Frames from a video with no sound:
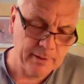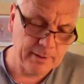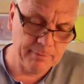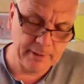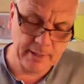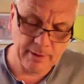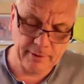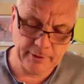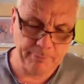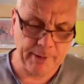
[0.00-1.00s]
Here we go.
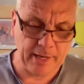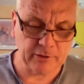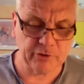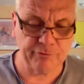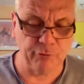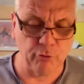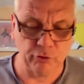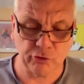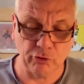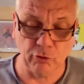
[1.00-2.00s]
In the past, Four
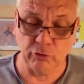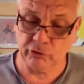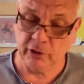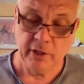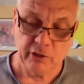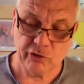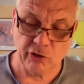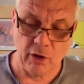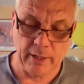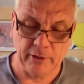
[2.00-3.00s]
of Swords,
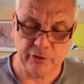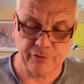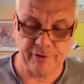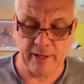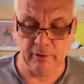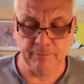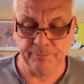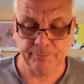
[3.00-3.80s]
silence fell.